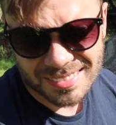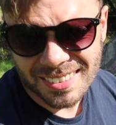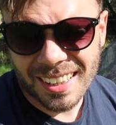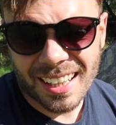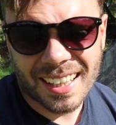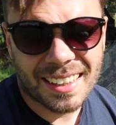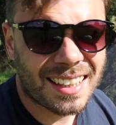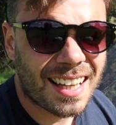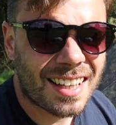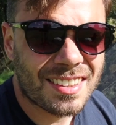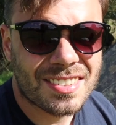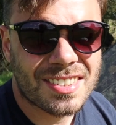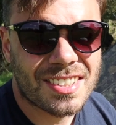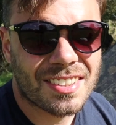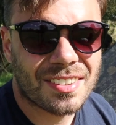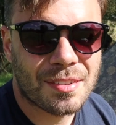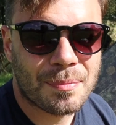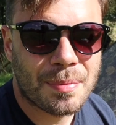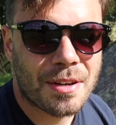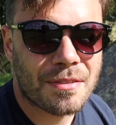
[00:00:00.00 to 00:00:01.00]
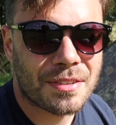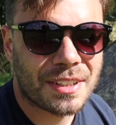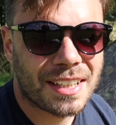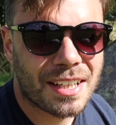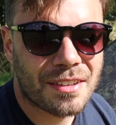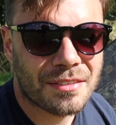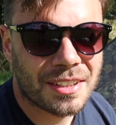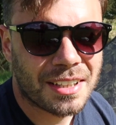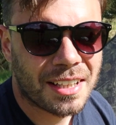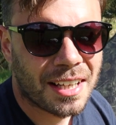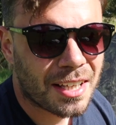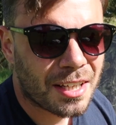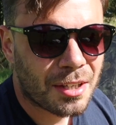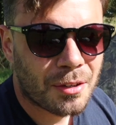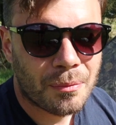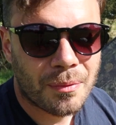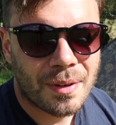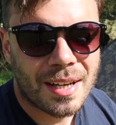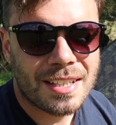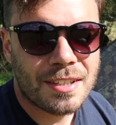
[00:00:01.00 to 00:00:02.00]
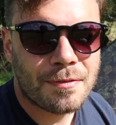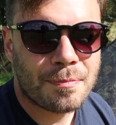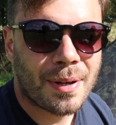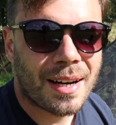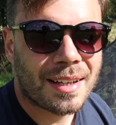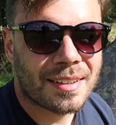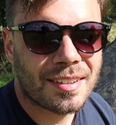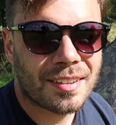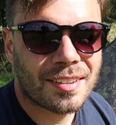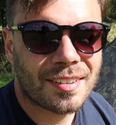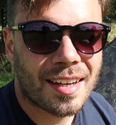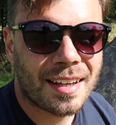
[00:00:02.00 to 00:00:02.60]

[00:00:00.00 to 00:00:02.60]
like that's just a bit of a given. When you practice